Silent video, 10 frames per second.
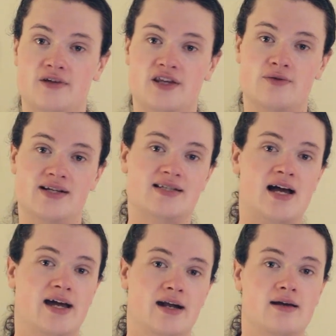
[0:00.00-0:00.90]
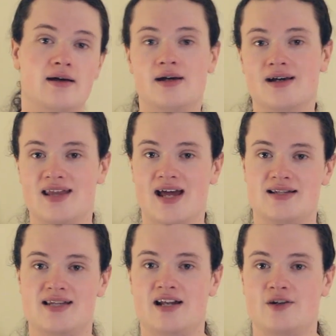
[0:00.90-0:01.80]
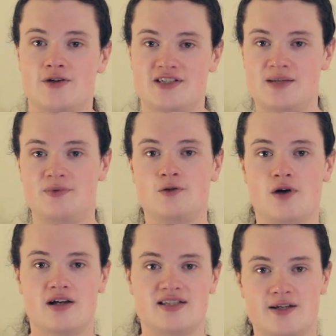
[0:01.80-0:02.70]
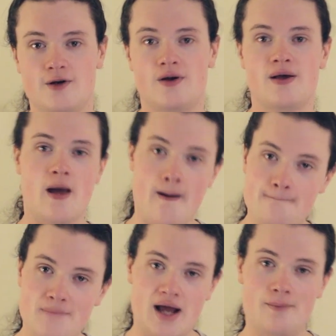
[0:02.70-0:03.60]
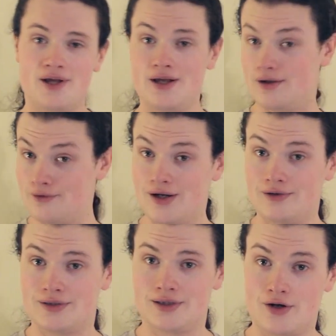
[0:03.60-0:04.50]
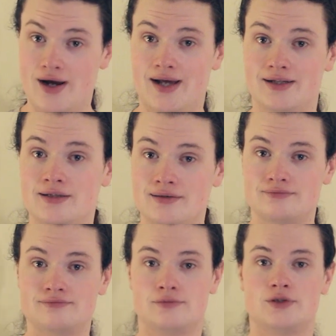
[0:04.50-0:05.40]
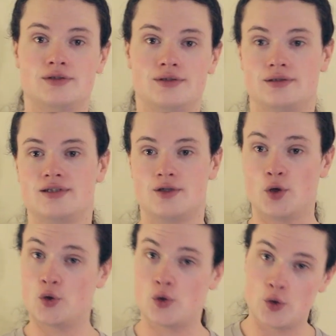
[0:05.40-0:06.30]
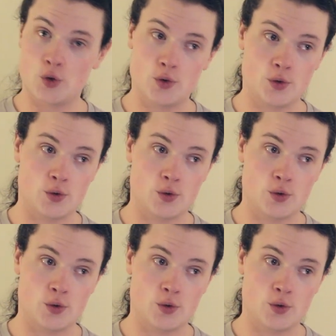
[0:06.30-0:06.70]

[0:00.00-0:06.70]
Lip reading: V3 socket. That 10-core CPU also may be around $1,000, so